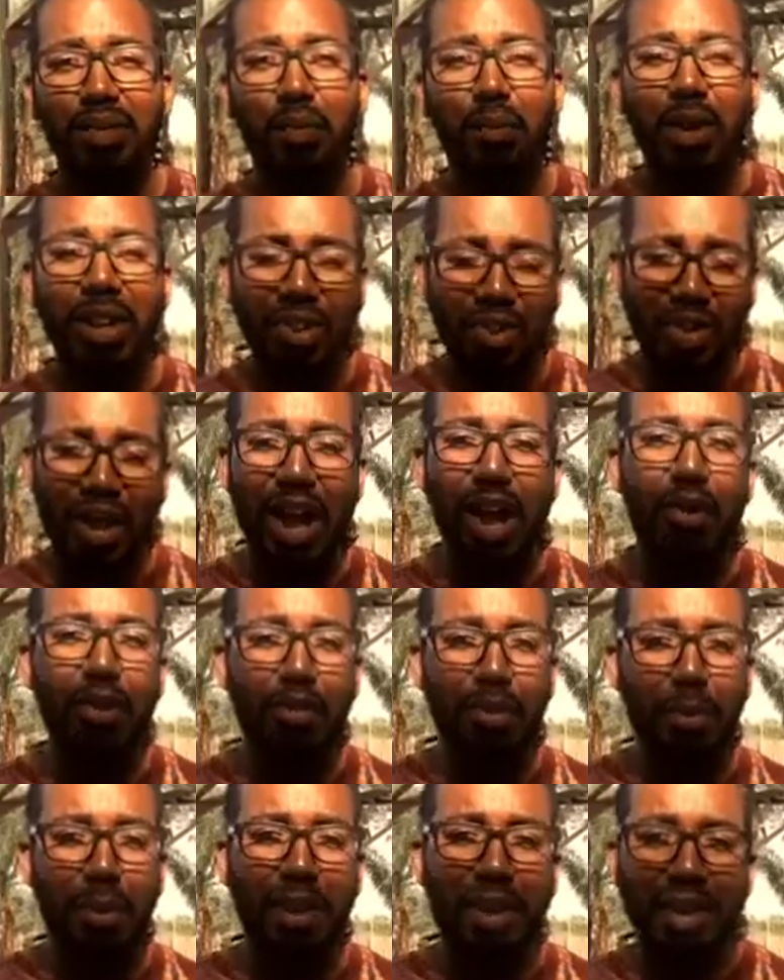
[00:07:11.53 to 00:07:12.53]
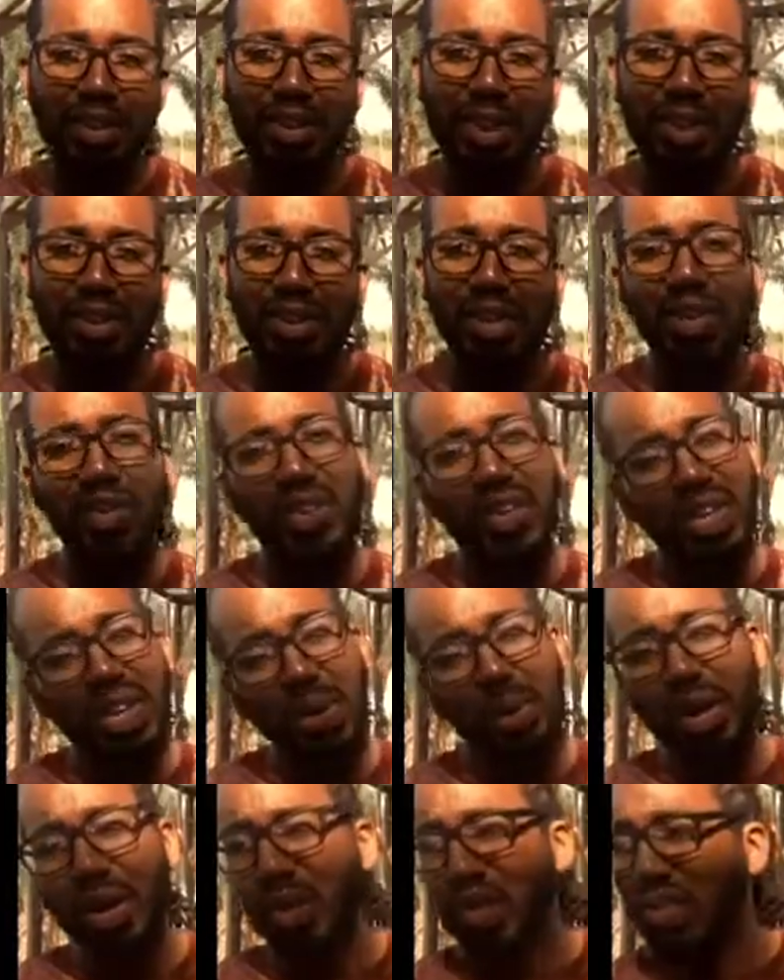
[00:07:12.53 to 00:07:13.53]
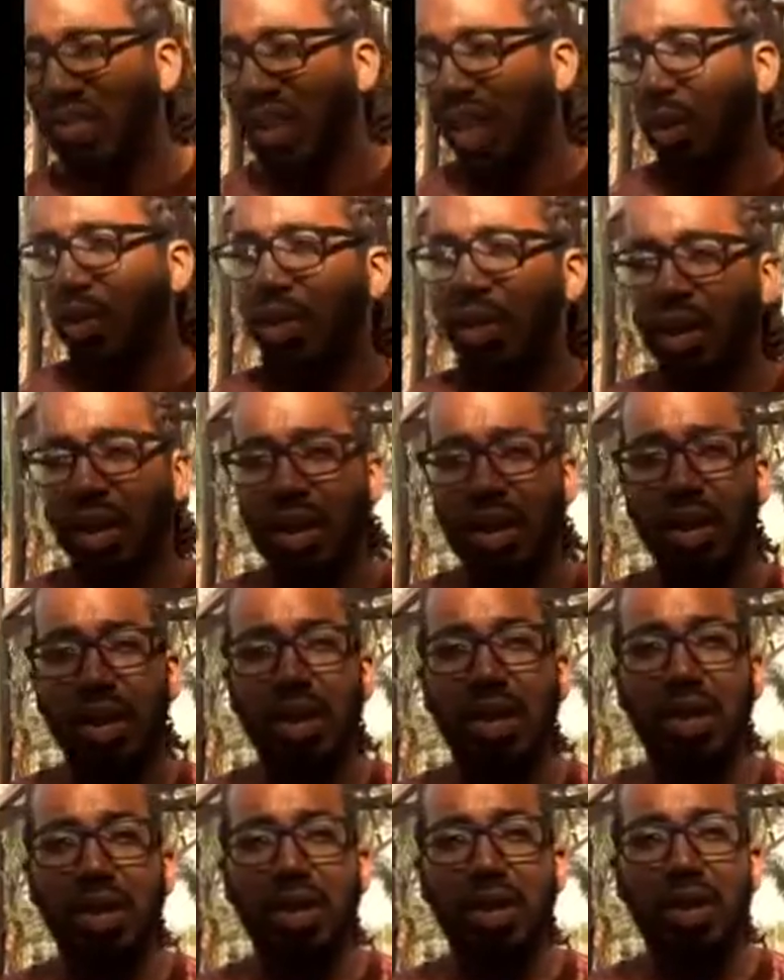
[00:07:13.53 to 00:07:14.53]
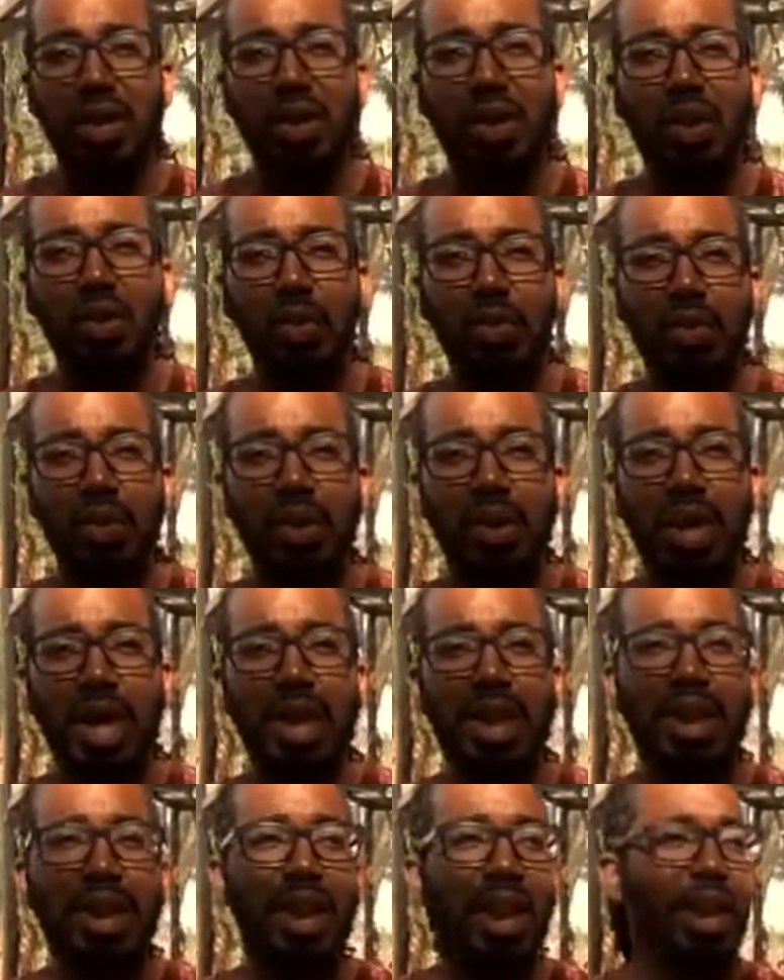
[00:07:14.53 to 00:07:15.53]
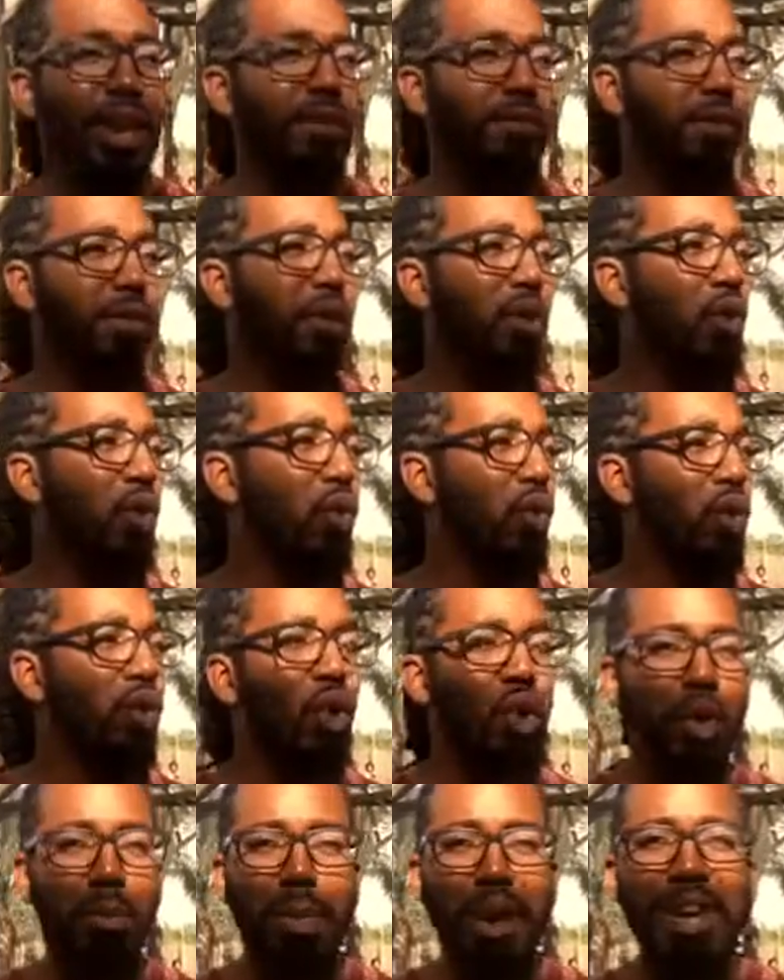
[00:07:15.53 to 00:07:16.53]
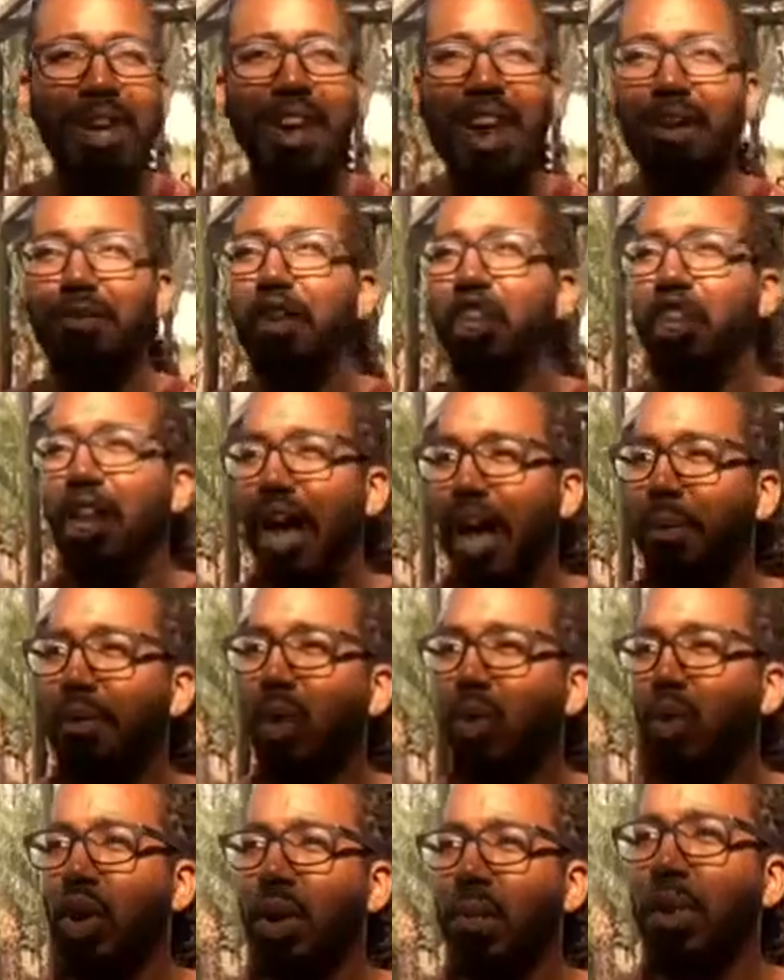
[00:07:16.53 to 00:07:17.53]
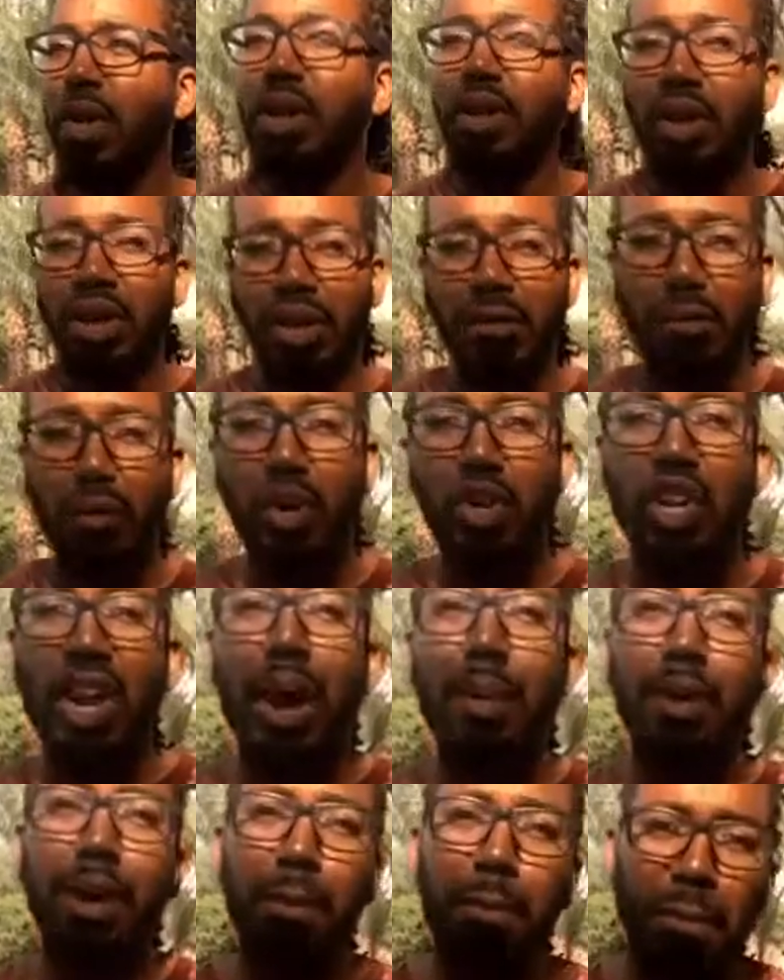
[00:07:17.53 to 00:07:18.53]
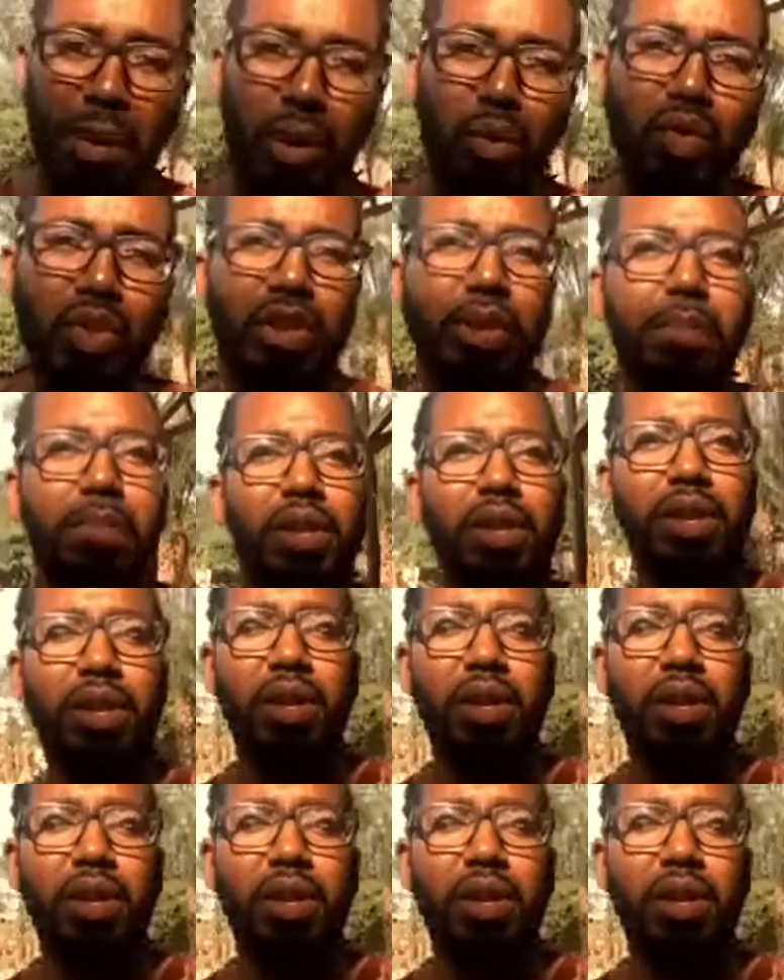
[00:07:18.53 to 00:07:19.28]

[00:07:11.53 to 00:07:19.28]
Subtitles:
Venture out of the plantation. See what else is out there. You know? And if you might not have a job. Don't come here looking for a job. Come build something.